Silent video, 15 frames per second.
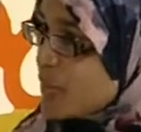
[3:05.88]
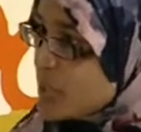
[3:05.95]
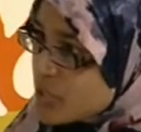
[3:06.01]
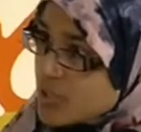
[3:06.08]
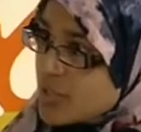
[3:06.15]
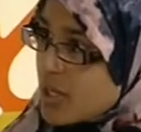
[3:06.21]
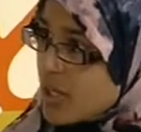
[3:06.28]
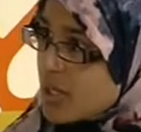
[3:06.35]
are
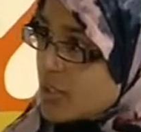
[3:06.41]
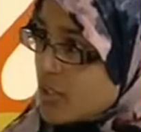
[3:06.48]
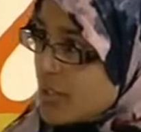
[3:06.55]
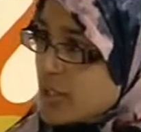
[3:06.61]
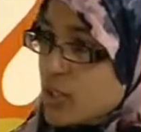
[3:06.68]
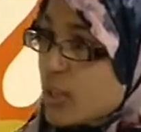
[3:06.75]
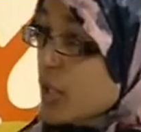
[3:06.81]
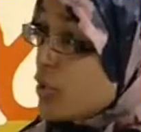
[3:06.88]
uh,
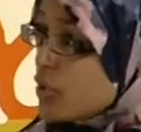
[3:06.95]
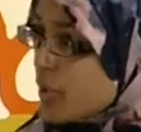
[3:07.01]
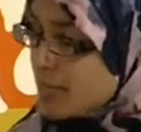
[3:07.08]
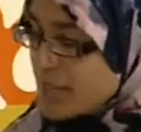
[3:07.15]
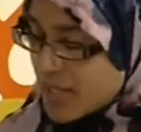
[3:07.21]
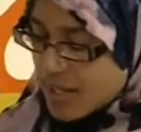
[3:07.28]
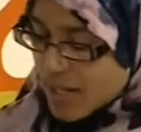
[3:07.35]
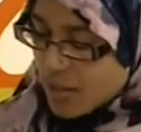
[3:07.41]
trying to adopt,
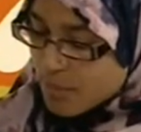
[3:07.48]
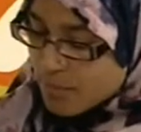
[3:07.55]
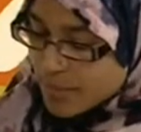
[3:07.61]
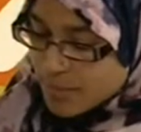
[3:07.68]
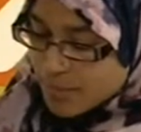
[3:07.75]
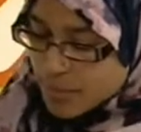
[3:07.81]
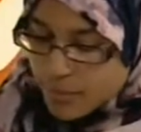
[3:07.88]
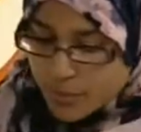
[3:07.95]
help
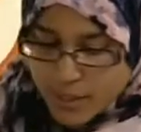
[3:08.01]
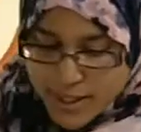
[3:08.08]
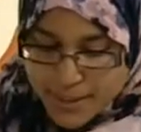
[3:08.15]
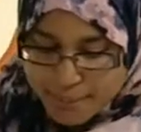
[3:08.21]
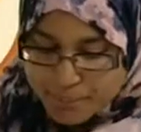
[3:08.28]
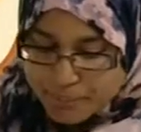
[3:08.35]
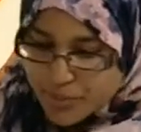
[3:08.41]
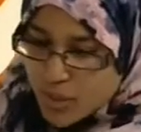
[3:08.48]
people um,